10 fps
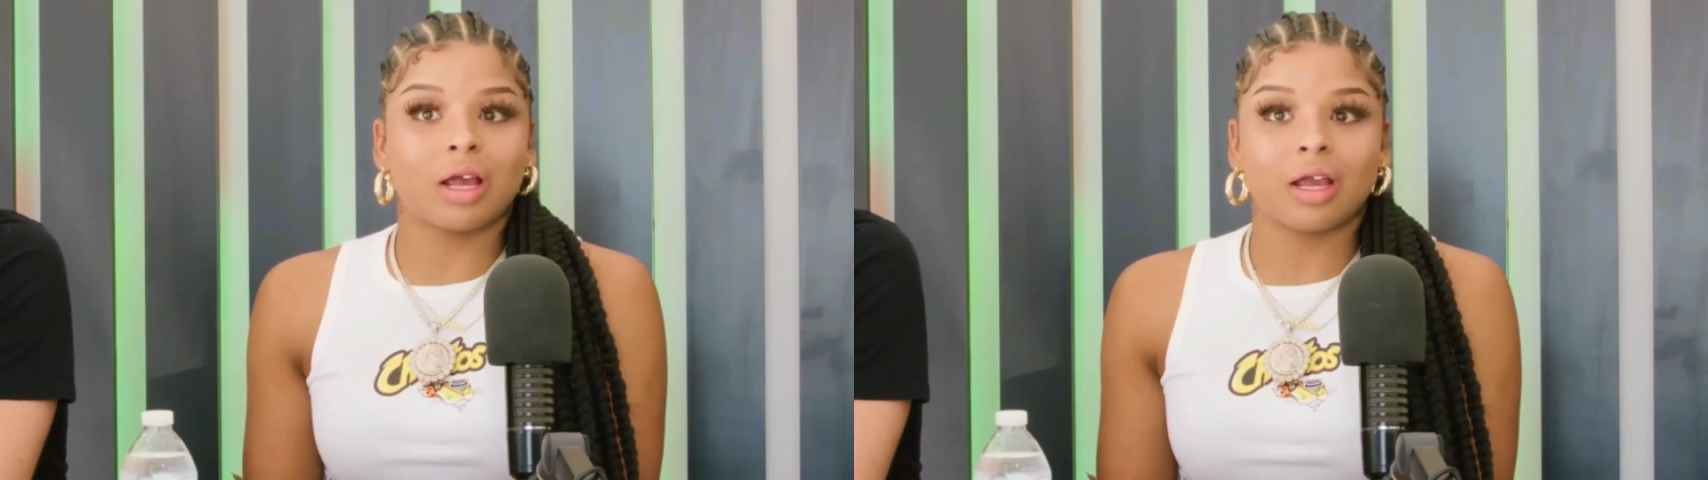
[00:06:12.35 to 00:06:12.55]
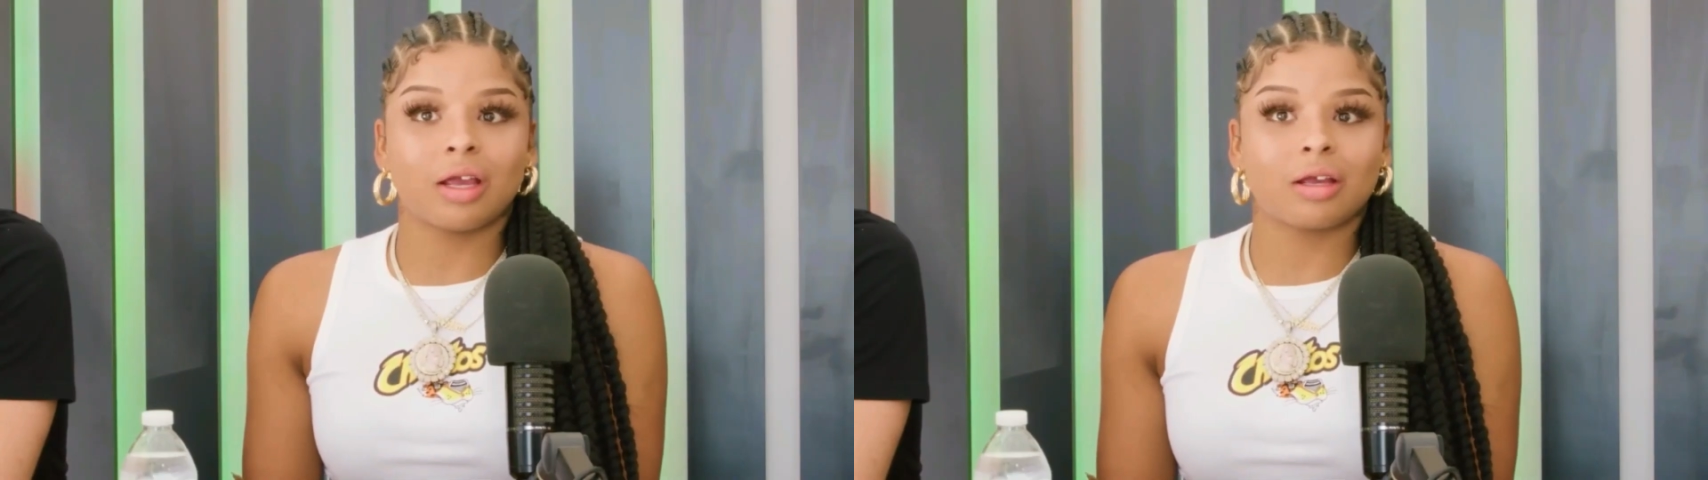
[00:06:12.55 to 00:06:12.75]

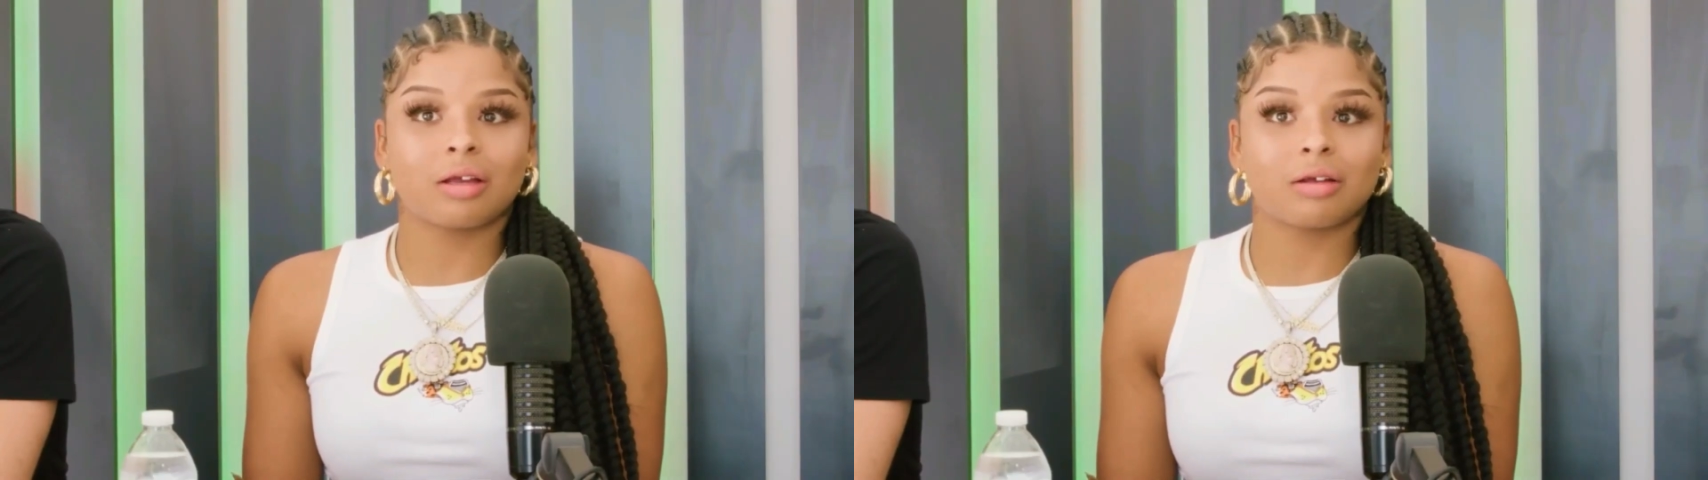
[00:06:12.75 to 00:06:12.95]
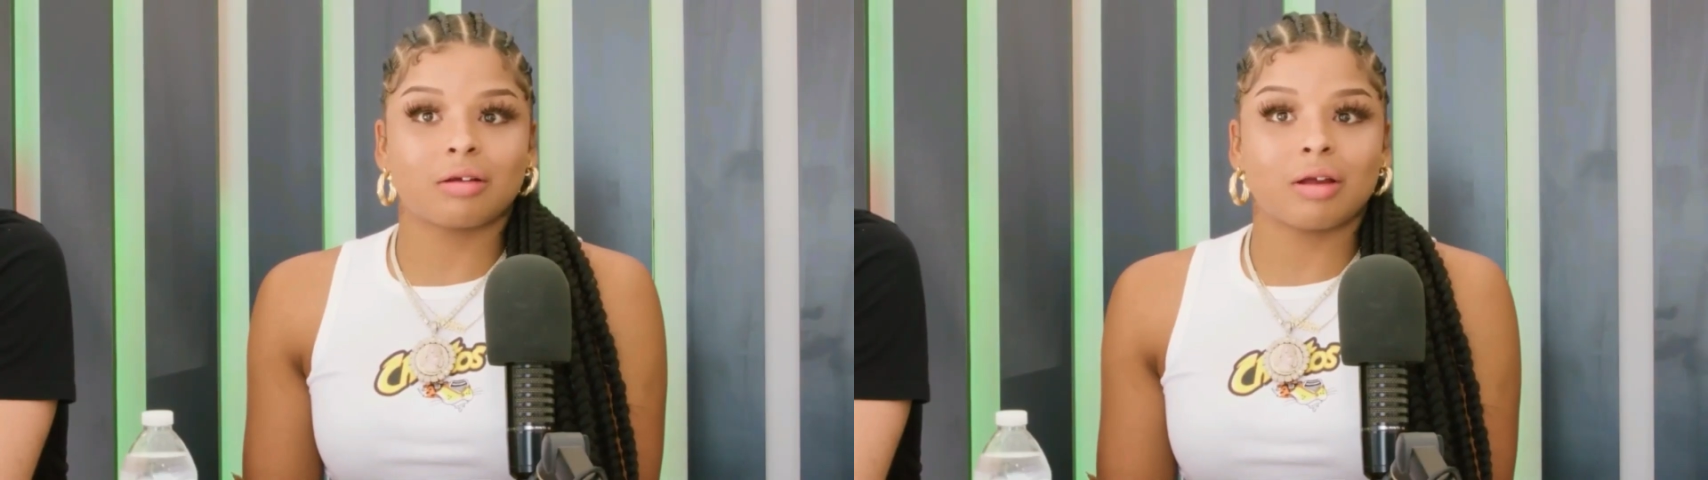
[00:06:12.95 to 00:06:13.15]
her love
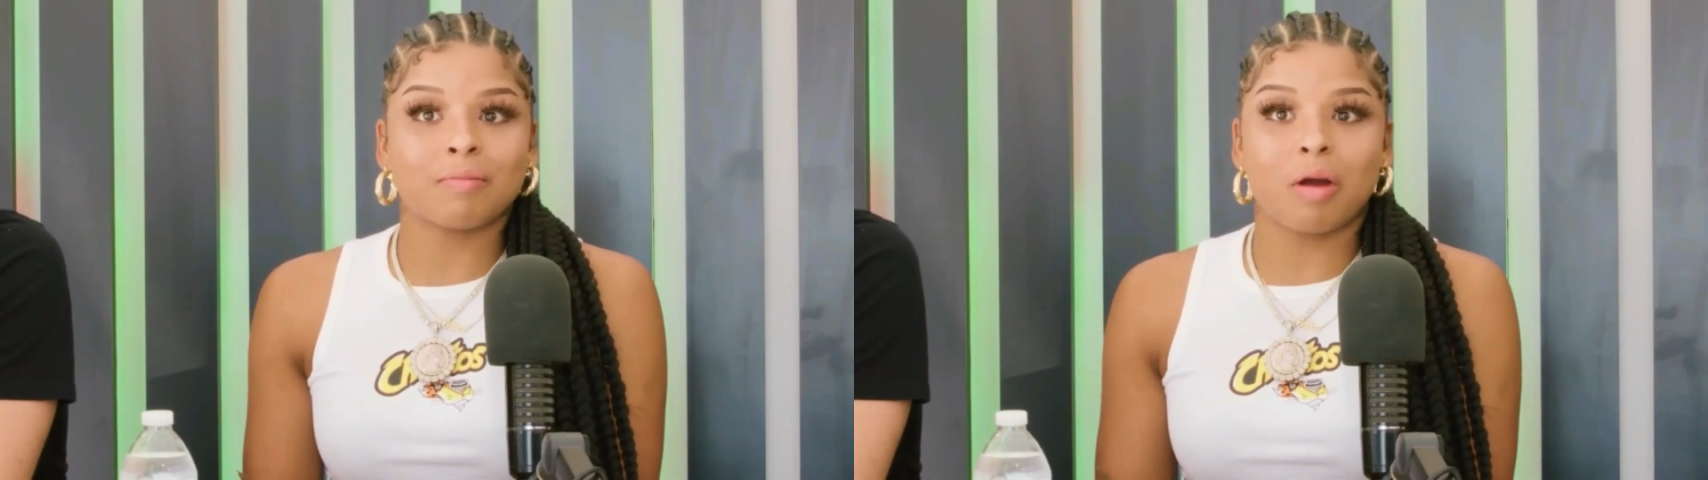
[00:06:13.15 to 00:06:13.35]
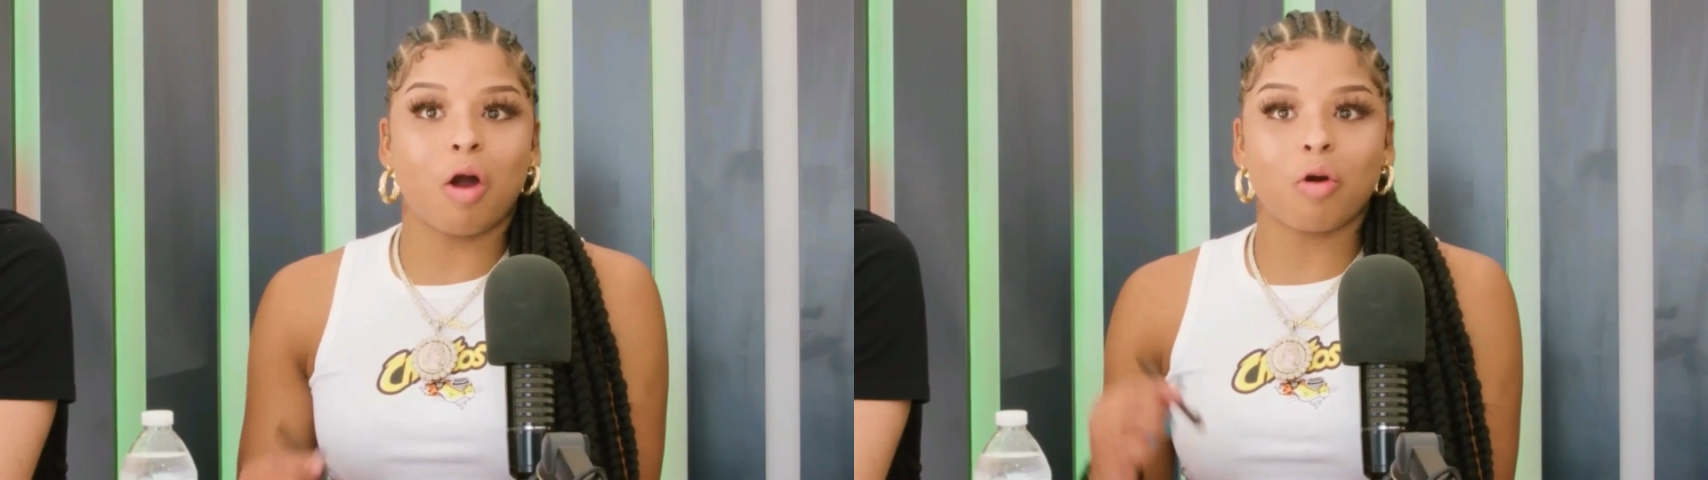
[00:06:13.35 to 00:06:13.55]
for
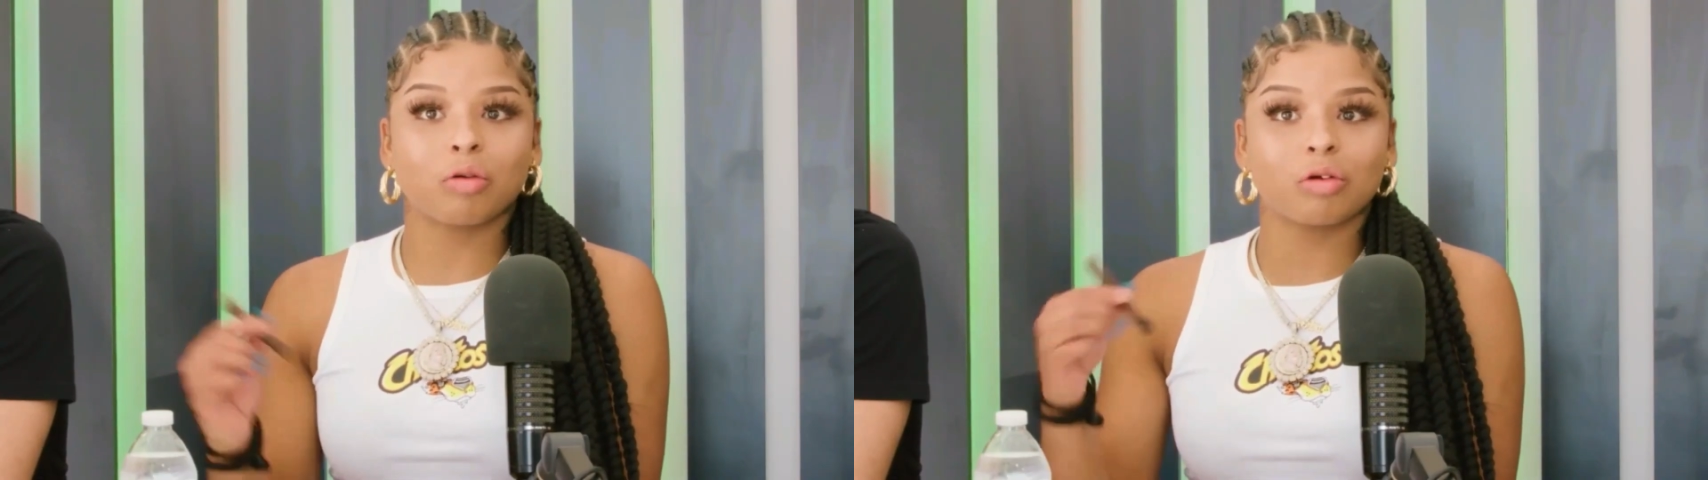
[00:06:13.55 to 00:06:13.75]
Kron's new